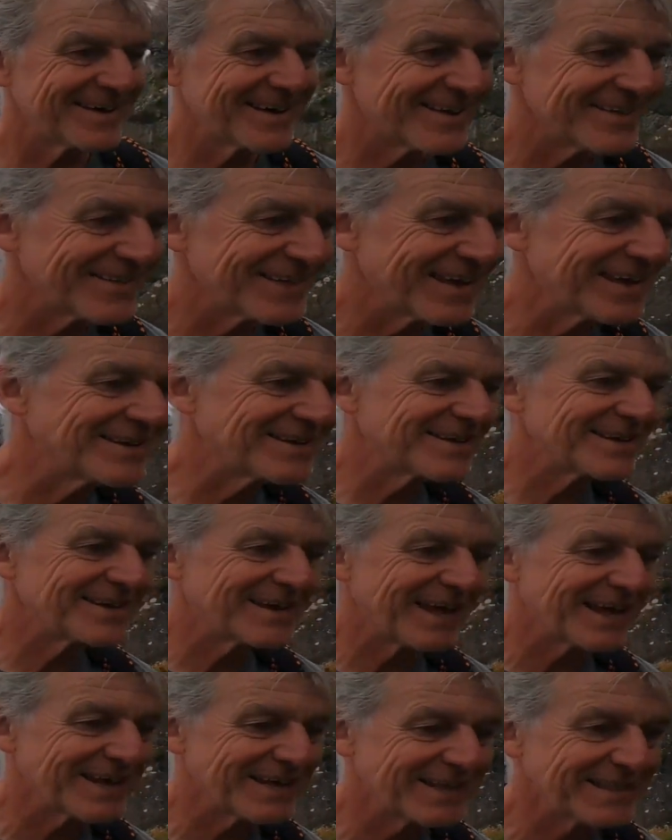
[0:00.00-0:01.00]
At the end of the
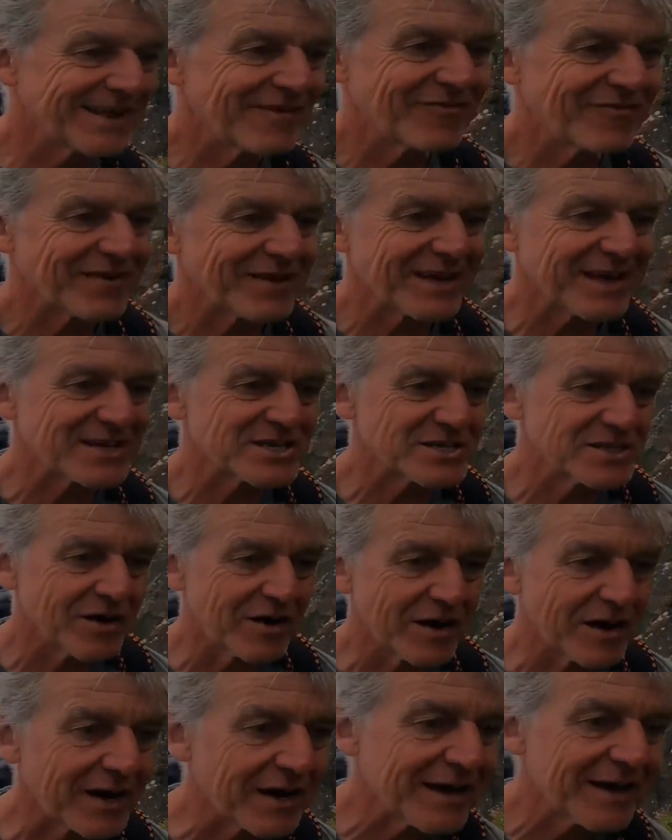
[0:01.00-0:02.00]
day, it definitely gets
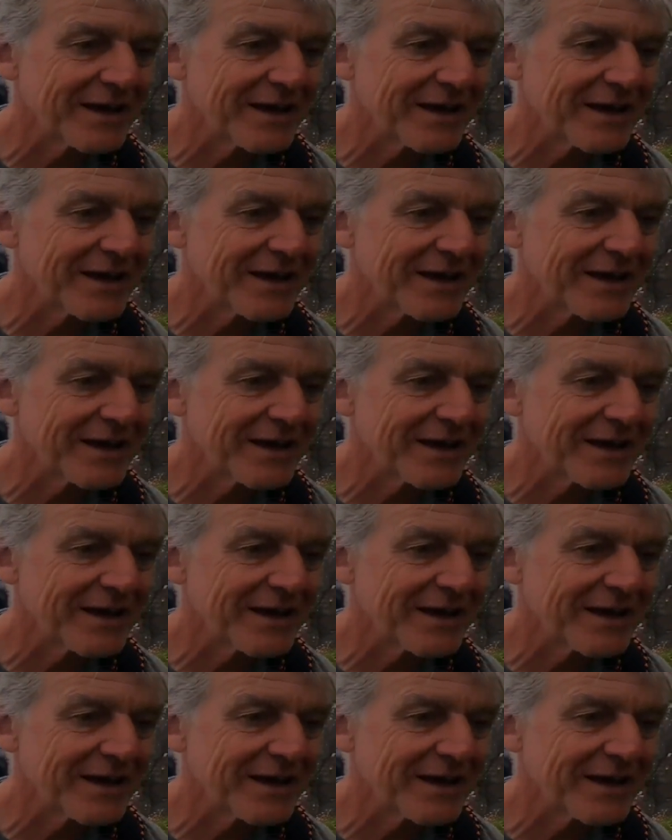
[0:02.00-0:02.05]
dark.